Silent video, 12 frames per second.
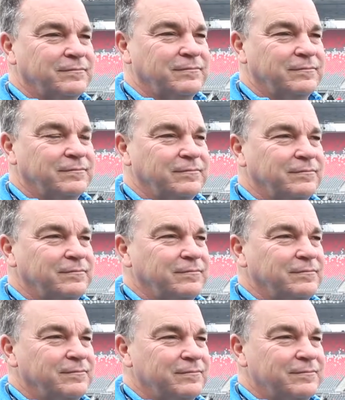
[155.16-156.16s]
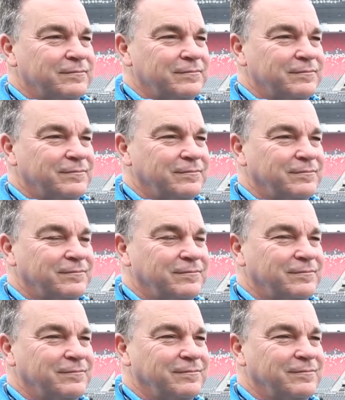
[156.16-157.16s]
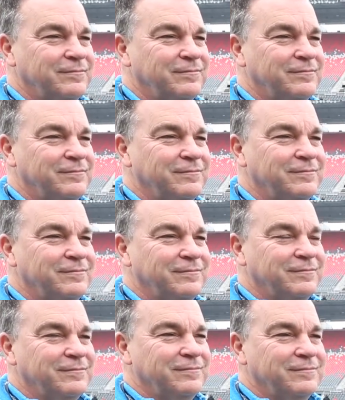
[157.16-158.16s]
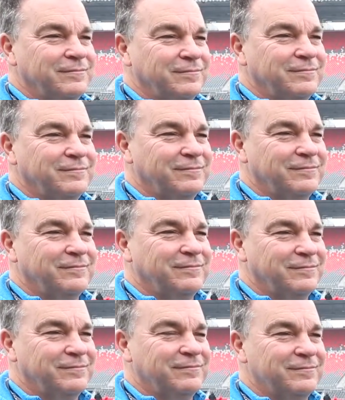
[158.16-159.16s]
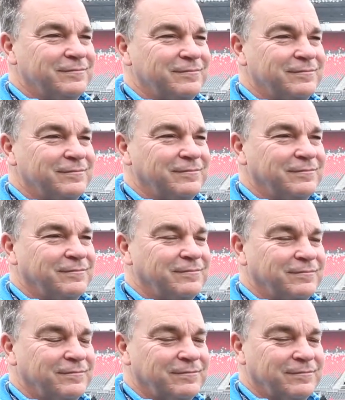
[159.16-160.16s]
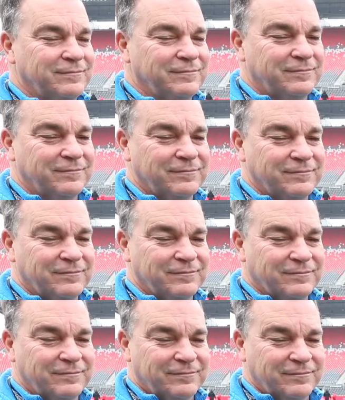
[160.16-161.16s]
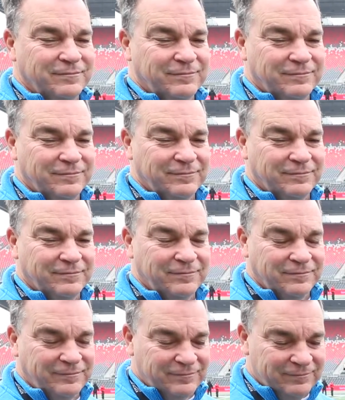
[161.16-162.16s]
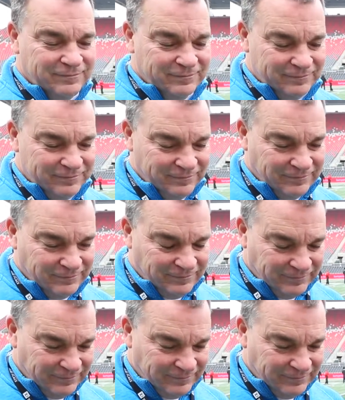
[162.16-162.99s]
The person shown says nothing.